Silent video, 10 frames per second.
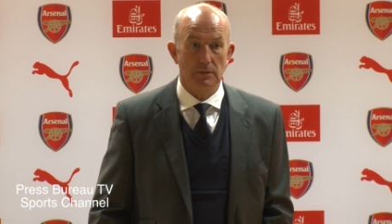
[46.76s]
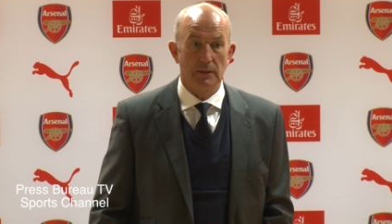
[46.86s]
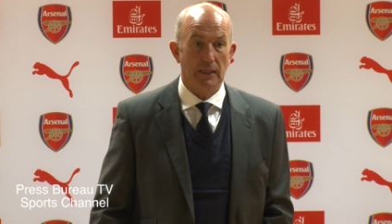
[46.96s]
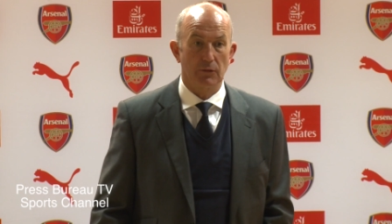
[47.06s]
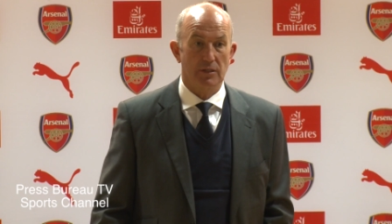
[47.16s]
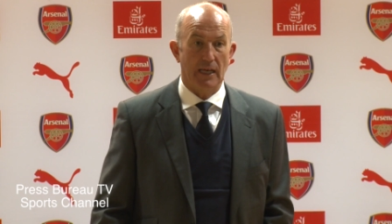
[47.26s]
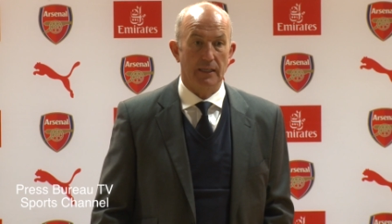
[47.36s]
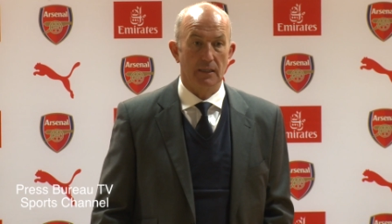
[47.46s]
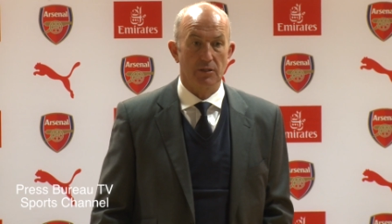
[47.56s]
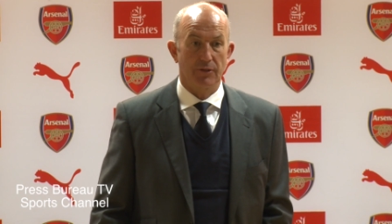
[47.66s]
is
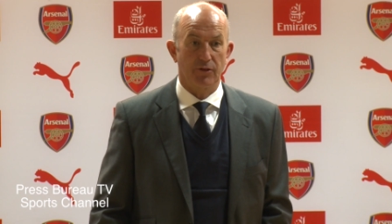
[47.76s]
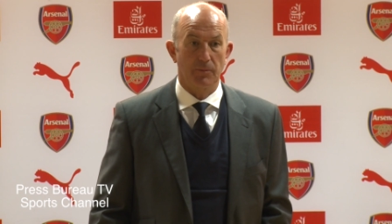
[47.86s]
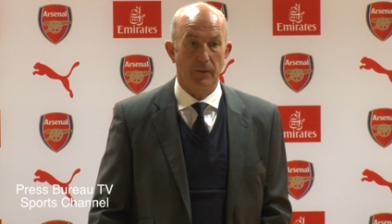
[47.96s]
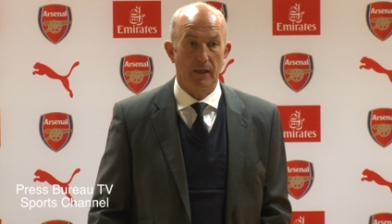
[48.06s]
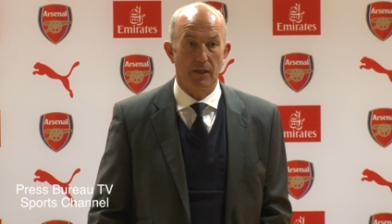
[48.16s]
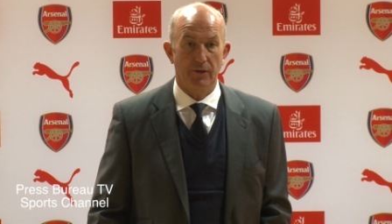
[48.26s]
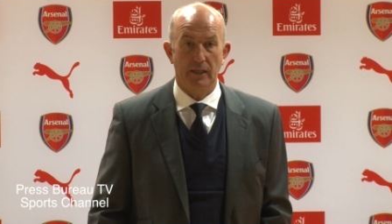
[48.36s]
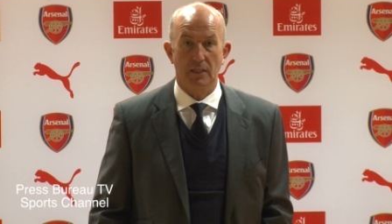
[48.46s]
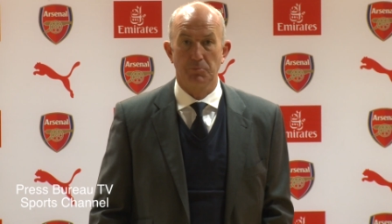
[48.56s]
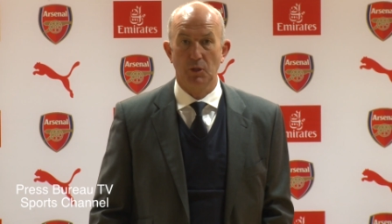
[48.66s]
outstanding as a front player. I
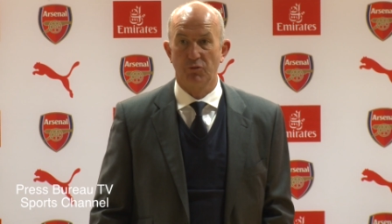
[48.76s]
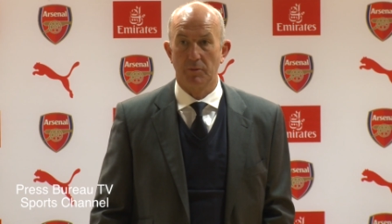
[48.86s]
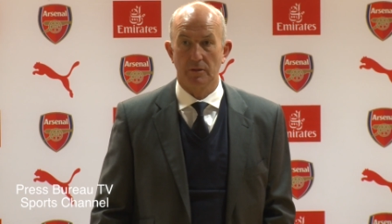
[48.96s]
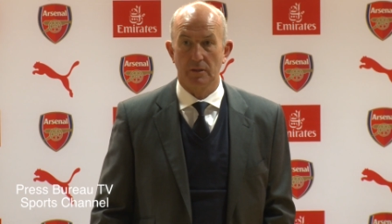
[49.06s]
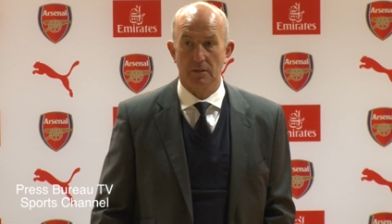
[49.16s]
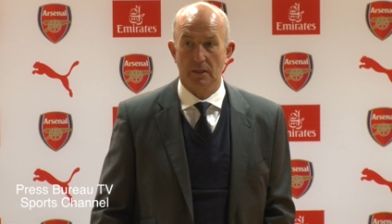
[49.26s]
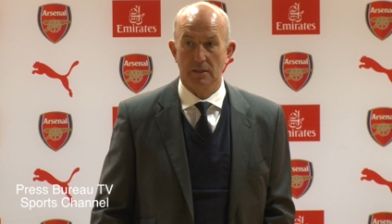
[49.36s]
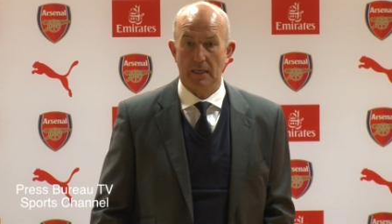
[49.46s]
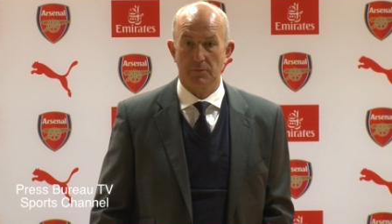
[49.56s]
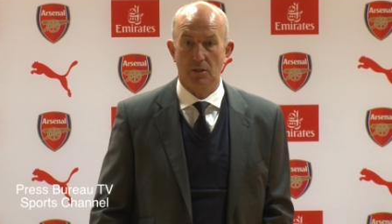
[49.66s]
think his movement is,
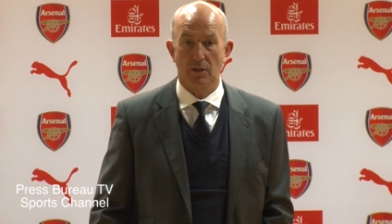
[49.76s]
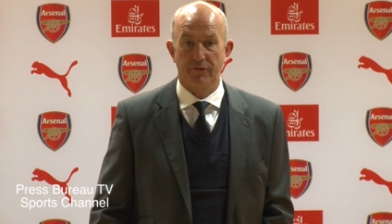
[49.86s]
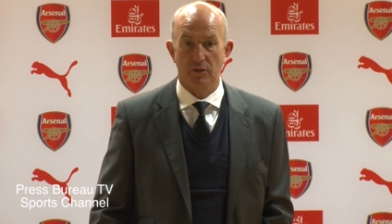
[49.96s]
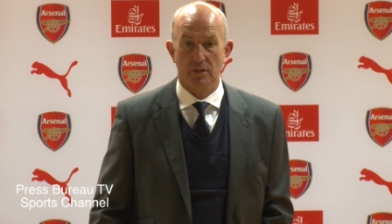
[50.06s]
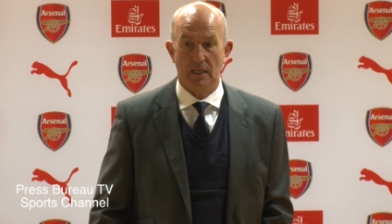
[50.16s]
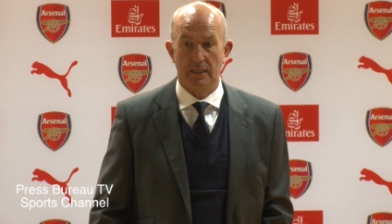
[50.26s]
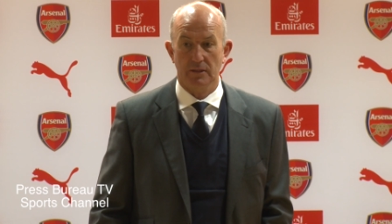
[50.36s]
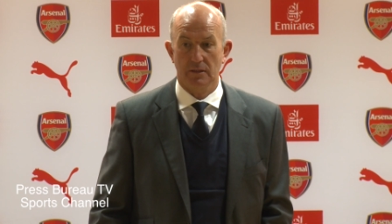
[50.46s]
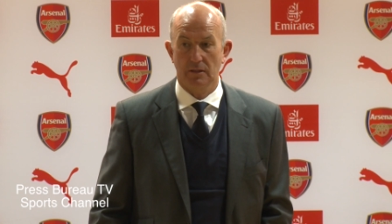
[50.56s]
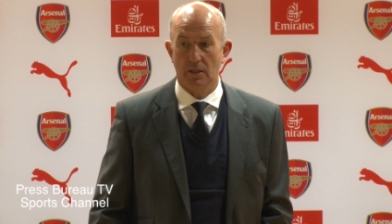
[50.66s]
is absolutely first
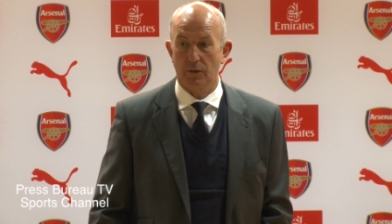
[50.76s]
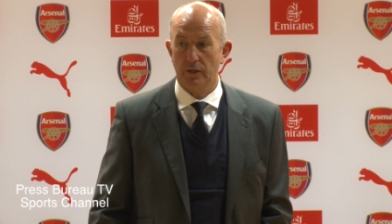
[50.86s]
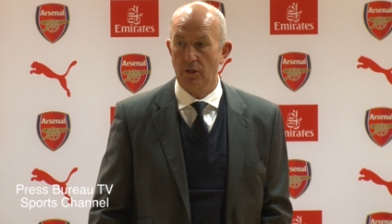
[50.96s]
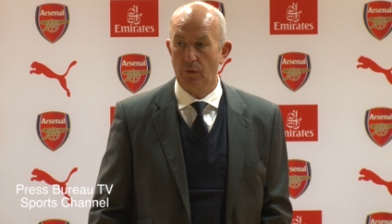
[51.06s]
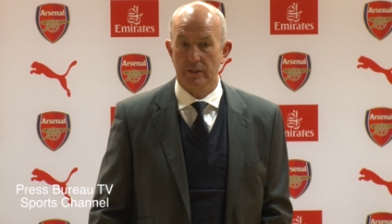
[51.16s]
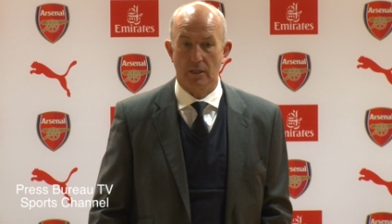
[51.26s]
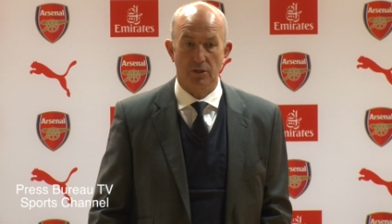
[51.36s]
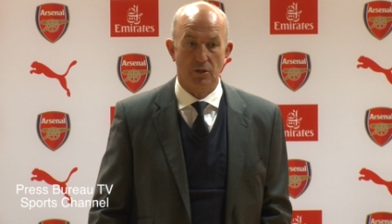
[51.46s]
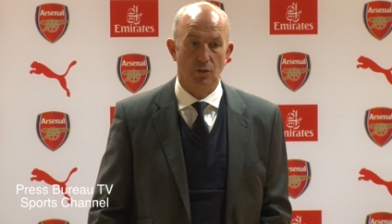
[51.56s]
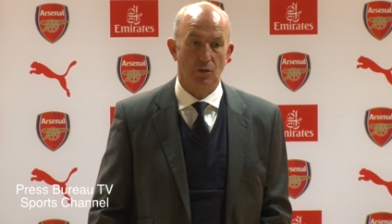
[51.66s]
class. You know, you know he's going
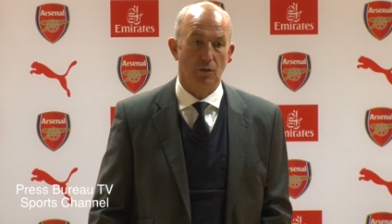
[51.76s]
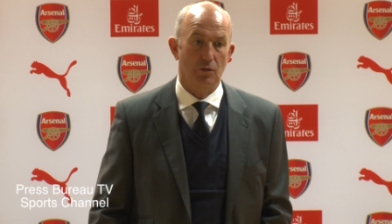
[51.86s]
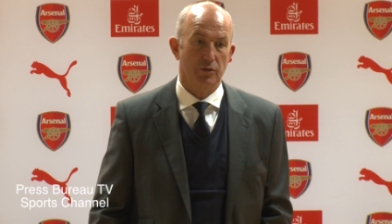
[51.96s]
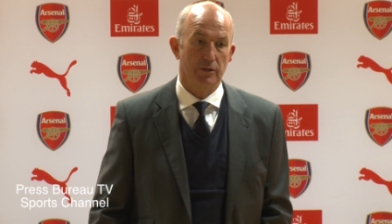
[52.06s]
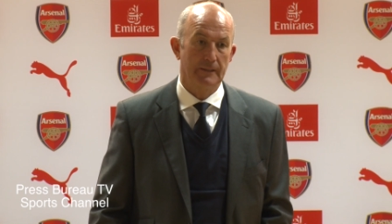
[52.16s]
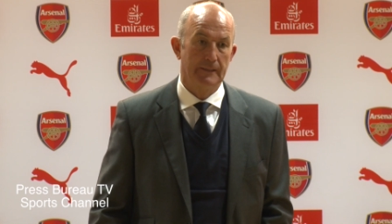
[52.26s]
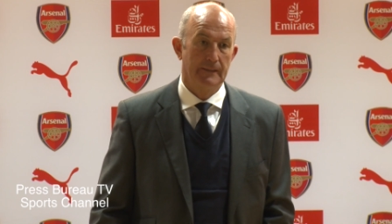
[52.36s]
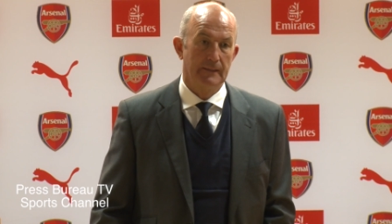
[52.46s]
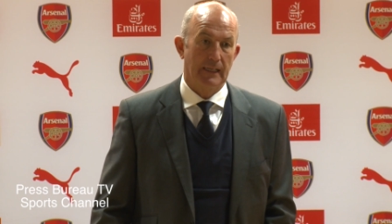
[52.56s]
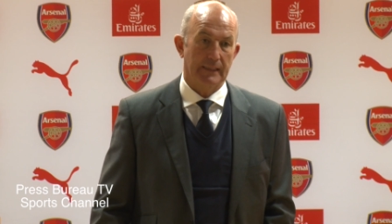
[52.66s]
to score goals
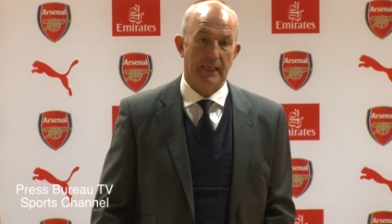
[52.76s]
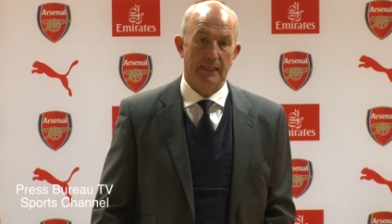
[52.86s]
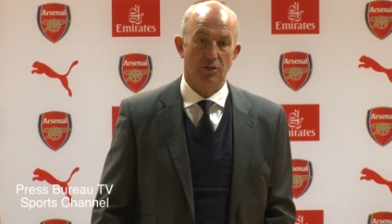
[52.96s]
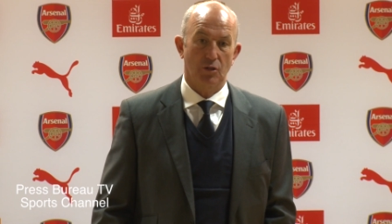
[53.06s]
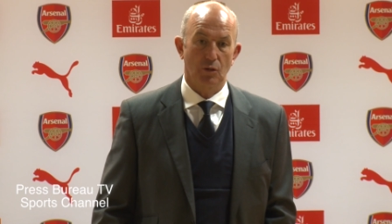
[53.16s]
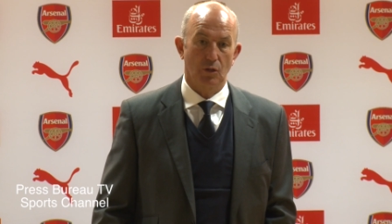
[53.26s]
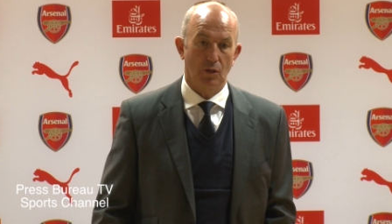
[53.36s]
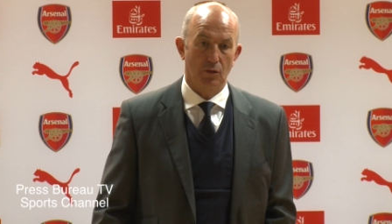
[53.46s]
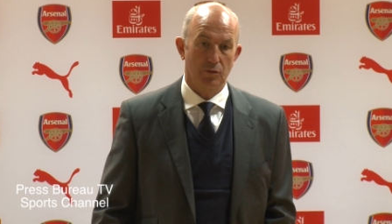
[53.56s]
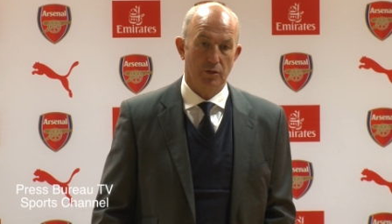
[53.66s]
and can score
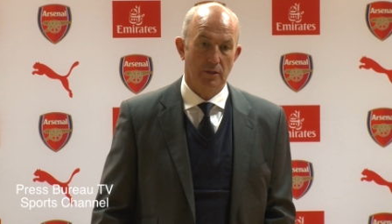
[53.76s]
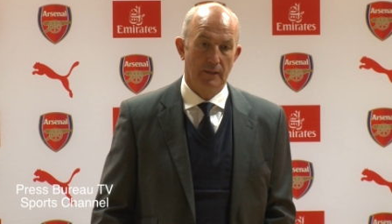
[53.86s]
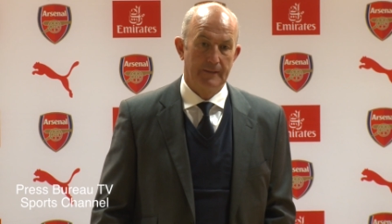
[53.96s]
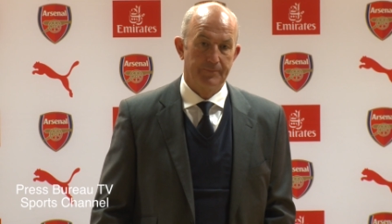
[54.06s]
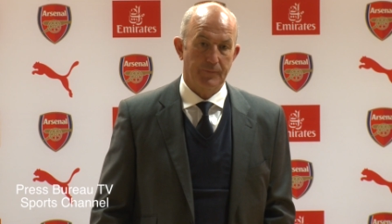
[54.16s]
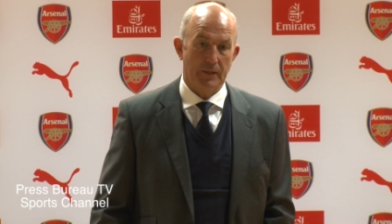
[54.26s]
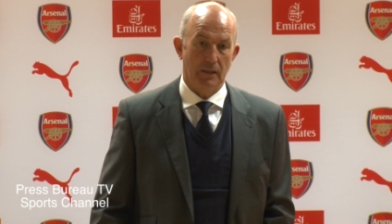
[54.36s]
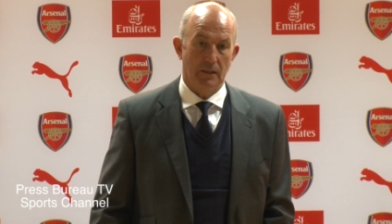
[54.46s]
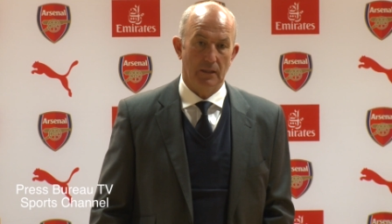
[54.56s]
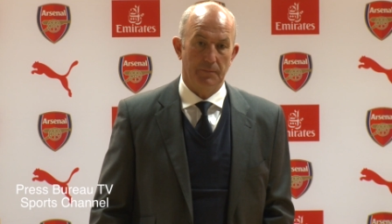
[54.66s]
goals.
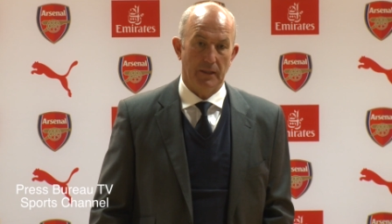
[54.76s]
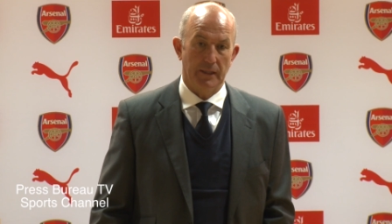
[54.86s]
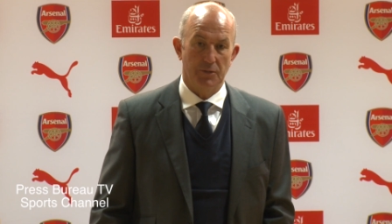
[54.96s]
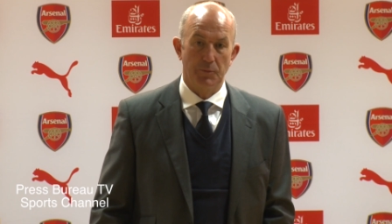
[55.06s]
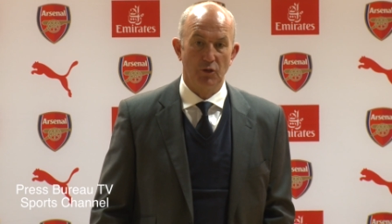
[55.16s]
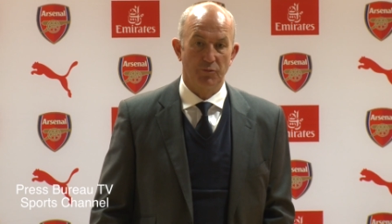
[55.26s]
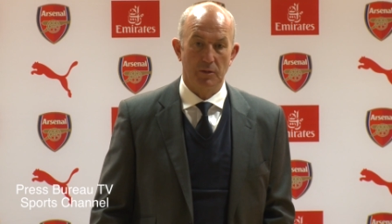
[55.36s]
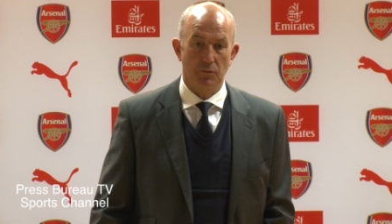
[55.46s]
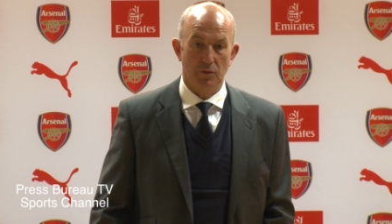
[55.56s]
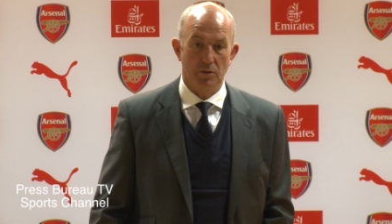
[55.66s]
Um, and his
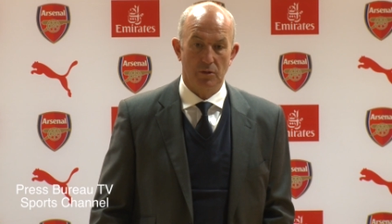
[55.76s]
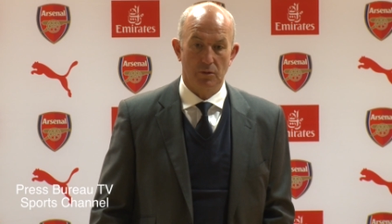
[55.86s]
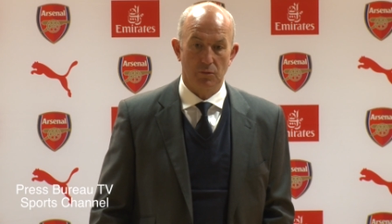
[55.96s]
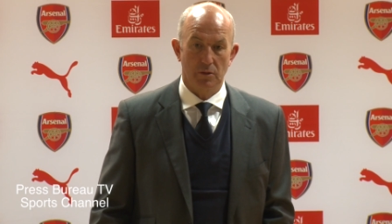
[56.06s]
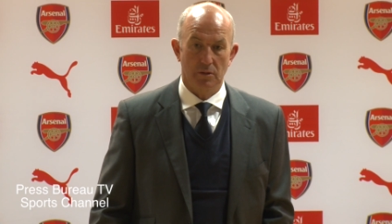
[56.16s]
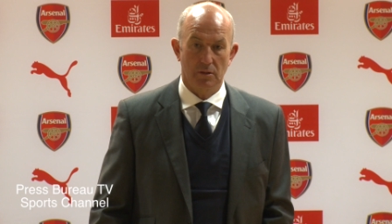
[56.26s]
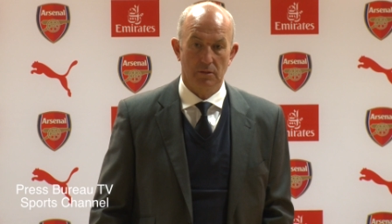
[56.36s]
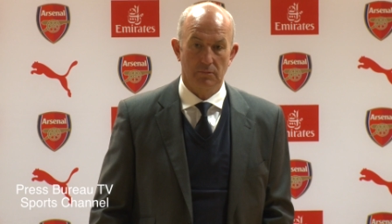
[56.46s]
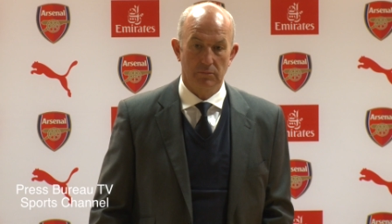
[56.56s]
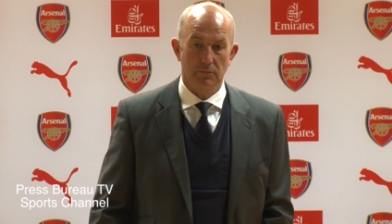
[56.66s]
movement was
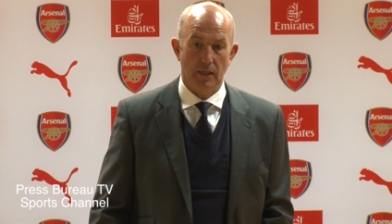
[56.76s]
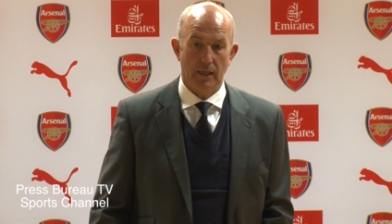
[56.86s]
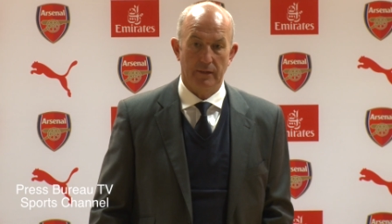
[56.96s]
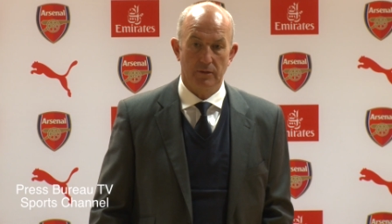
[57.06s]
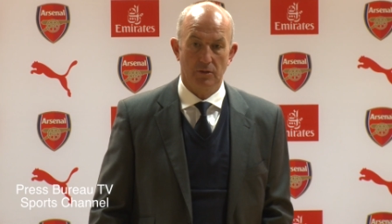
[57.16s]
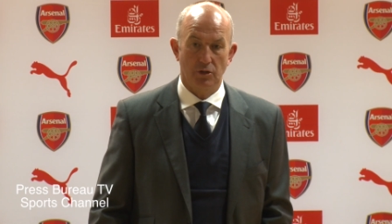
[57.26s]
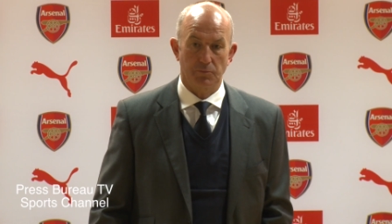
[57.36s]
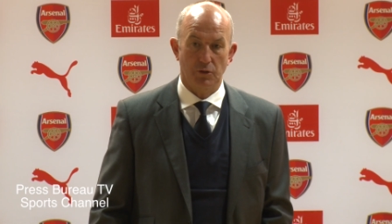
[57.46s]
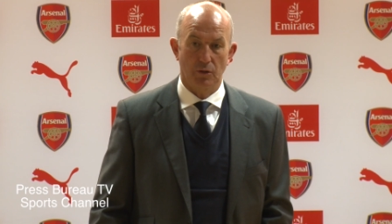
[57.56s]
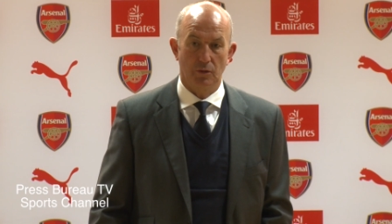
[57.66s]
was yeah
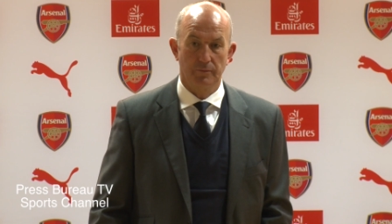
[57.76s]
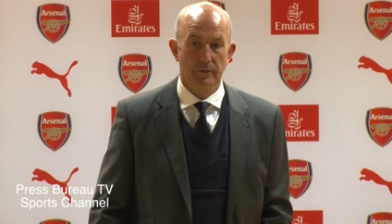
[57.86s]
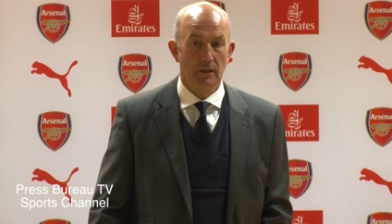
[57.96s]
top draw.